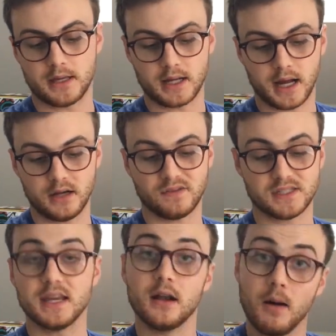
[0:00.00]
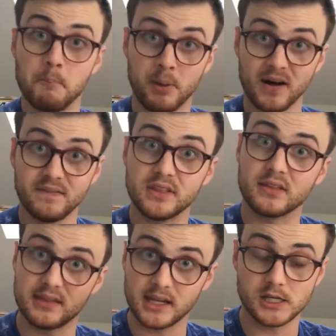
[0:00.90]
can kind of sit above
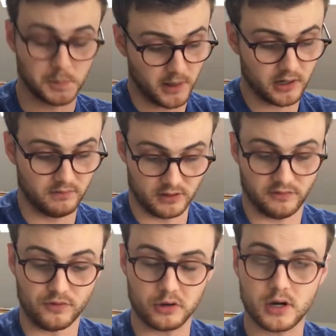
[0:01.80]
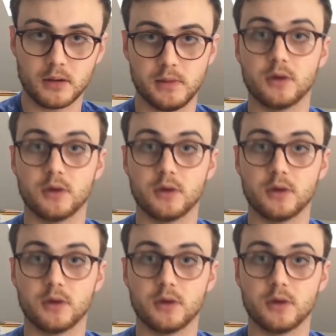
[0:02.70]
the thickest part of your forearm